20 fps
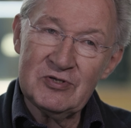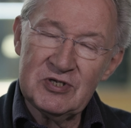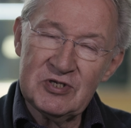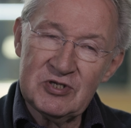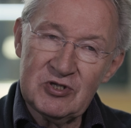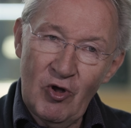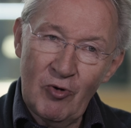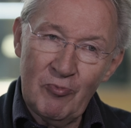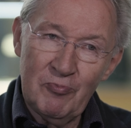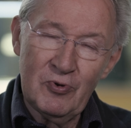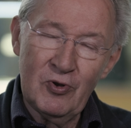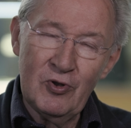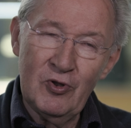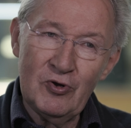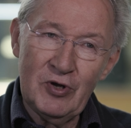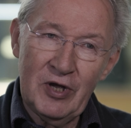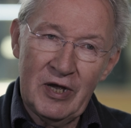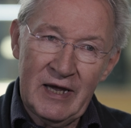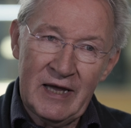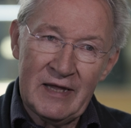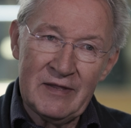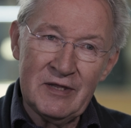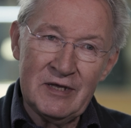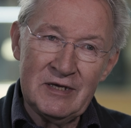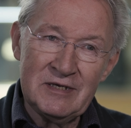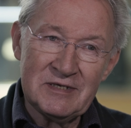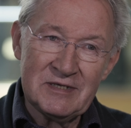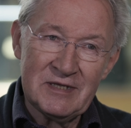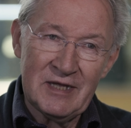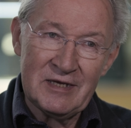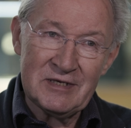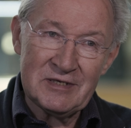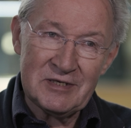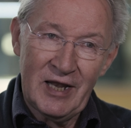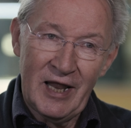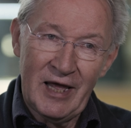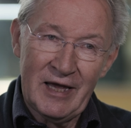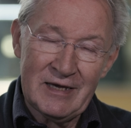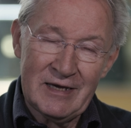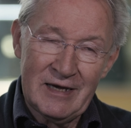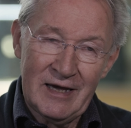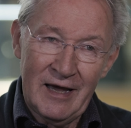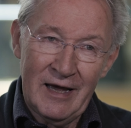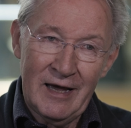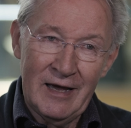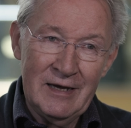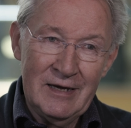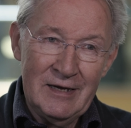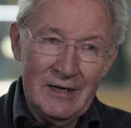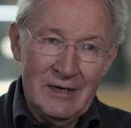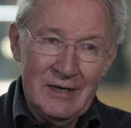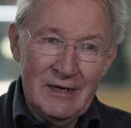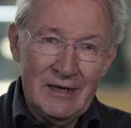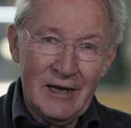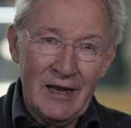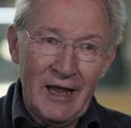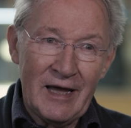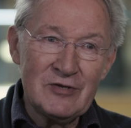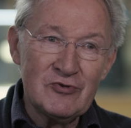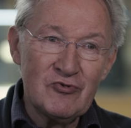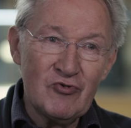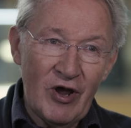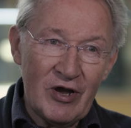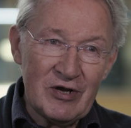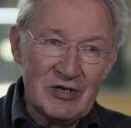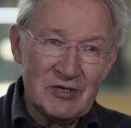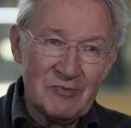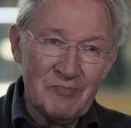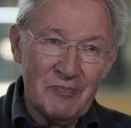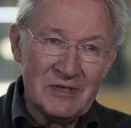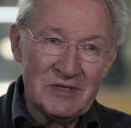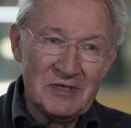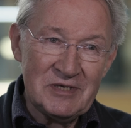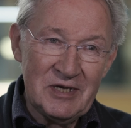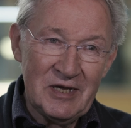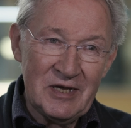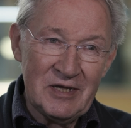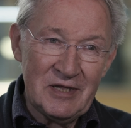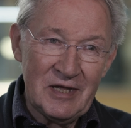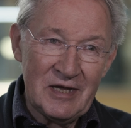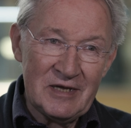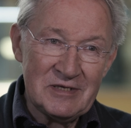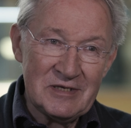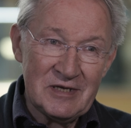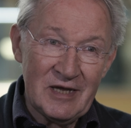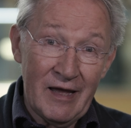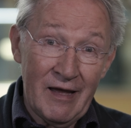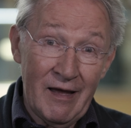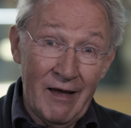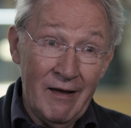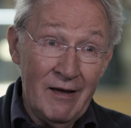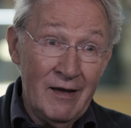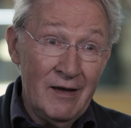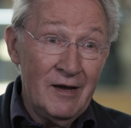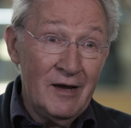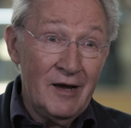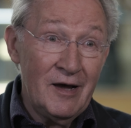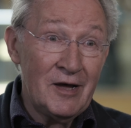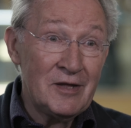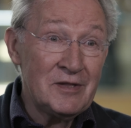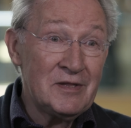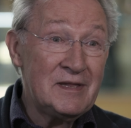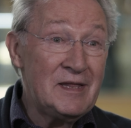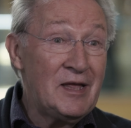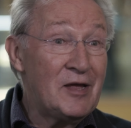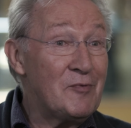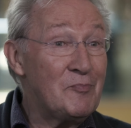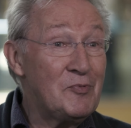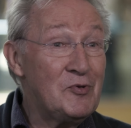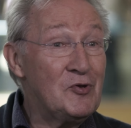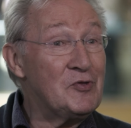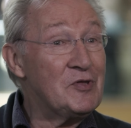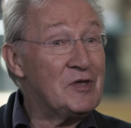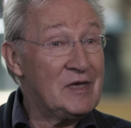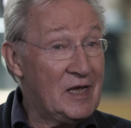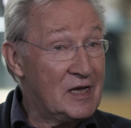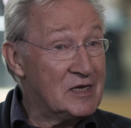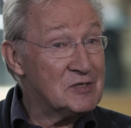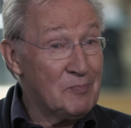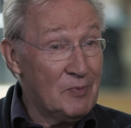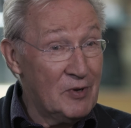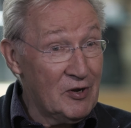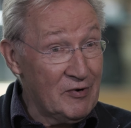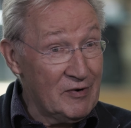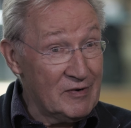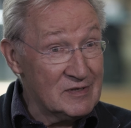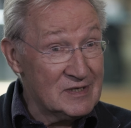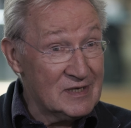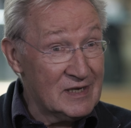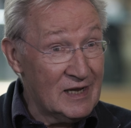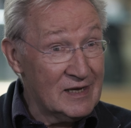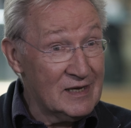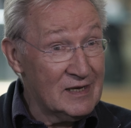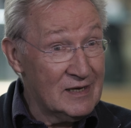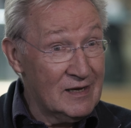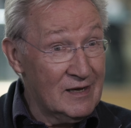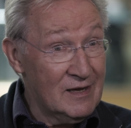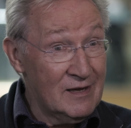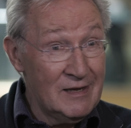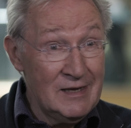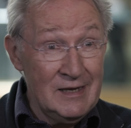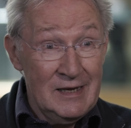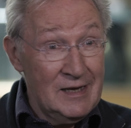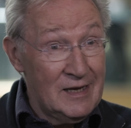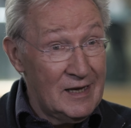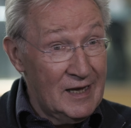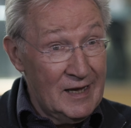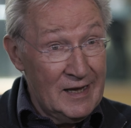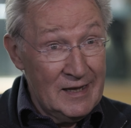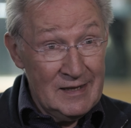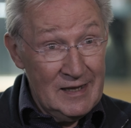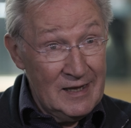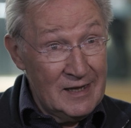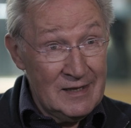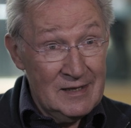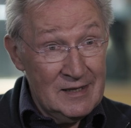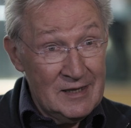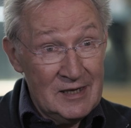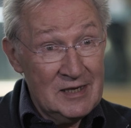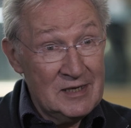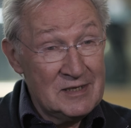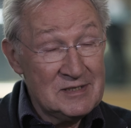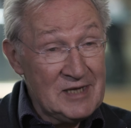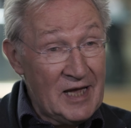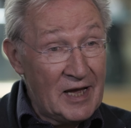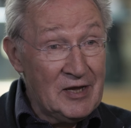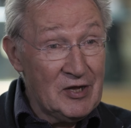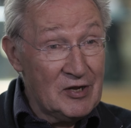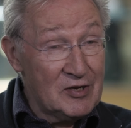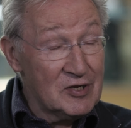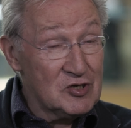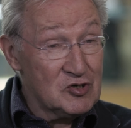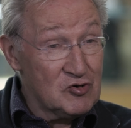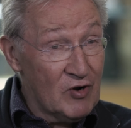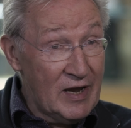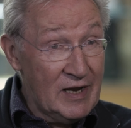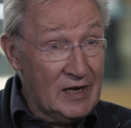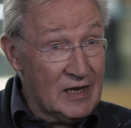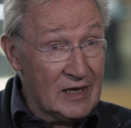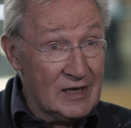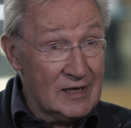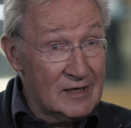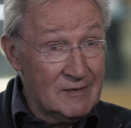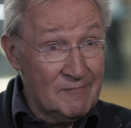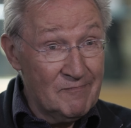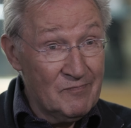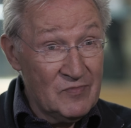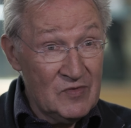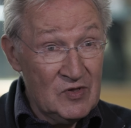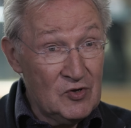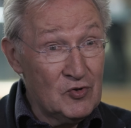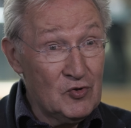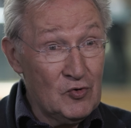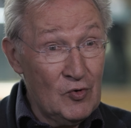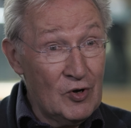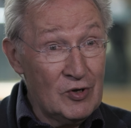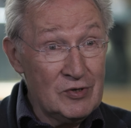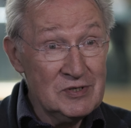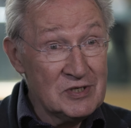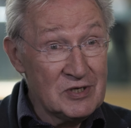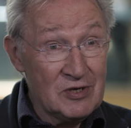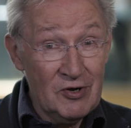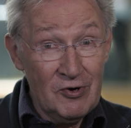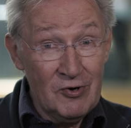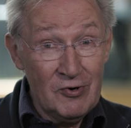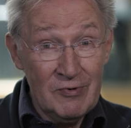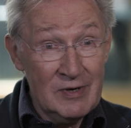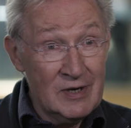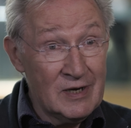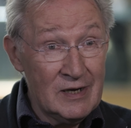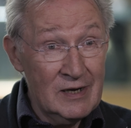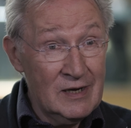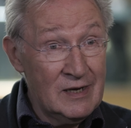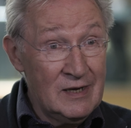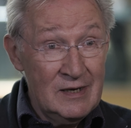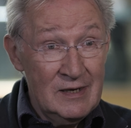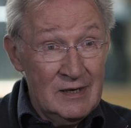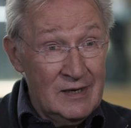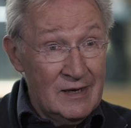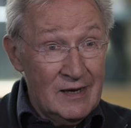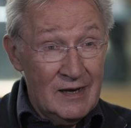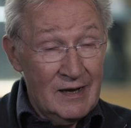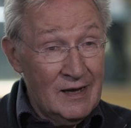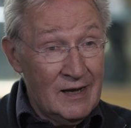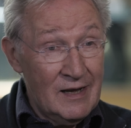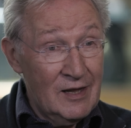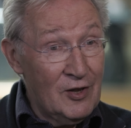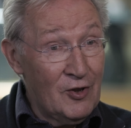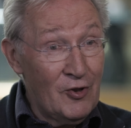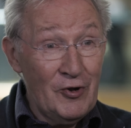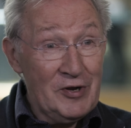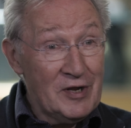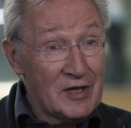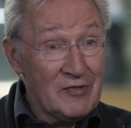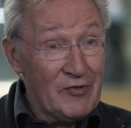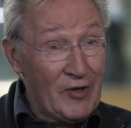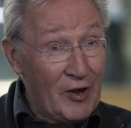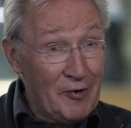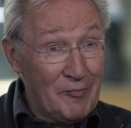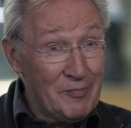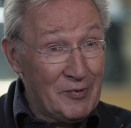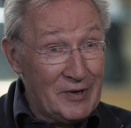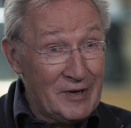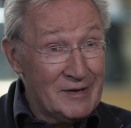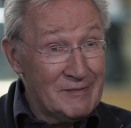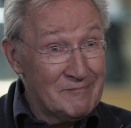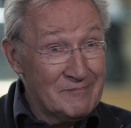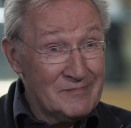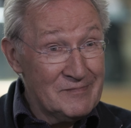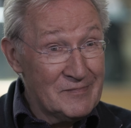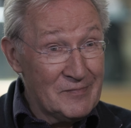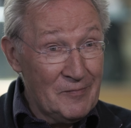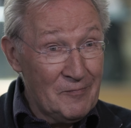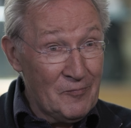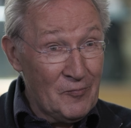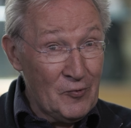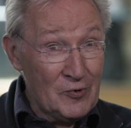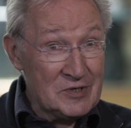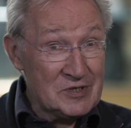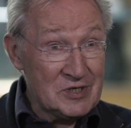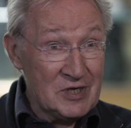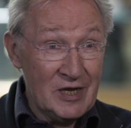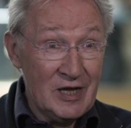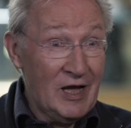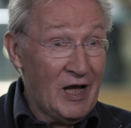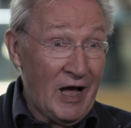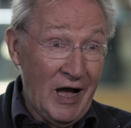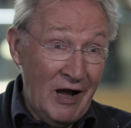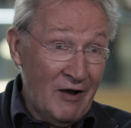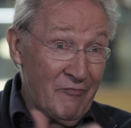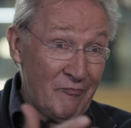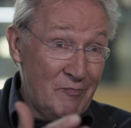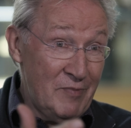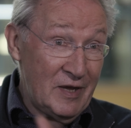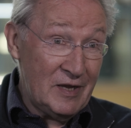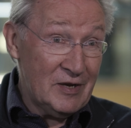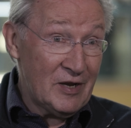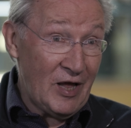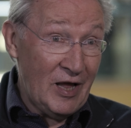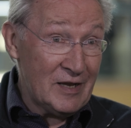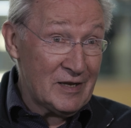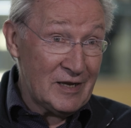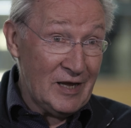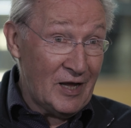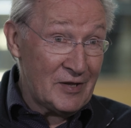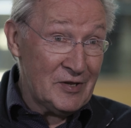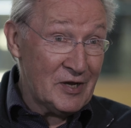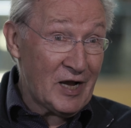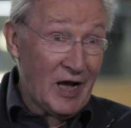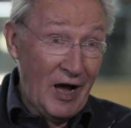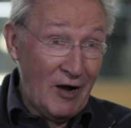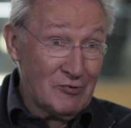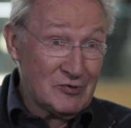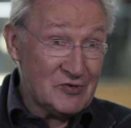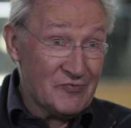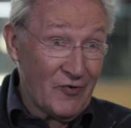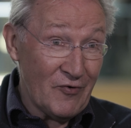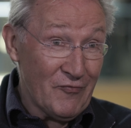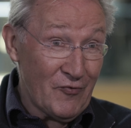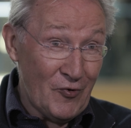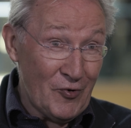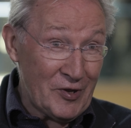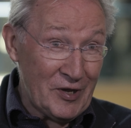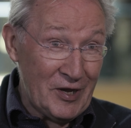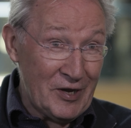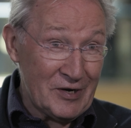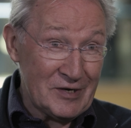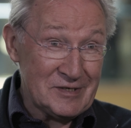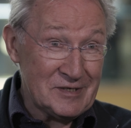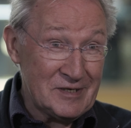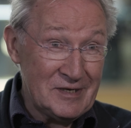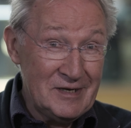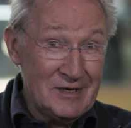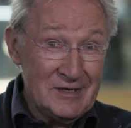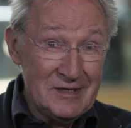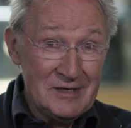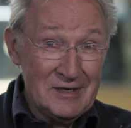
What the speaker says: stop looking at these things like drugs, but see it as a therapeutic experience, like in the psychiatric training, you do also learning therapy, which I've been on the couch for 4 years,